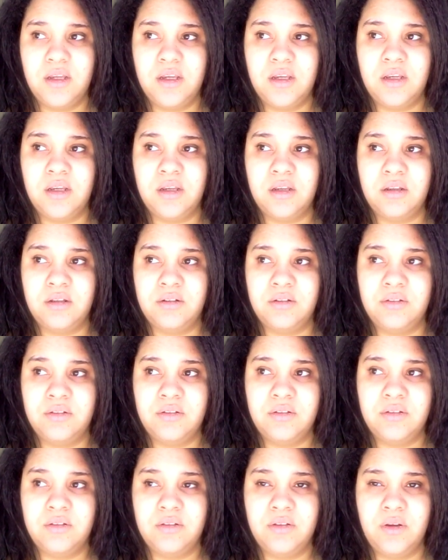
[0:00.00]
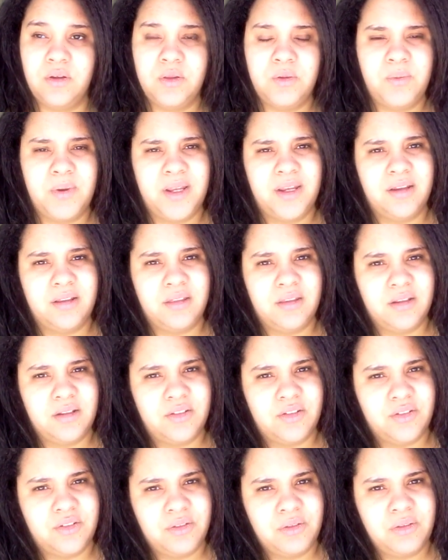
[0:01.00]
And the only way I could
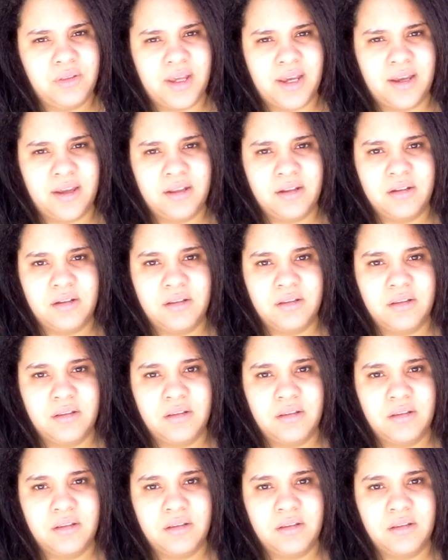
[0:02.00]
think to do that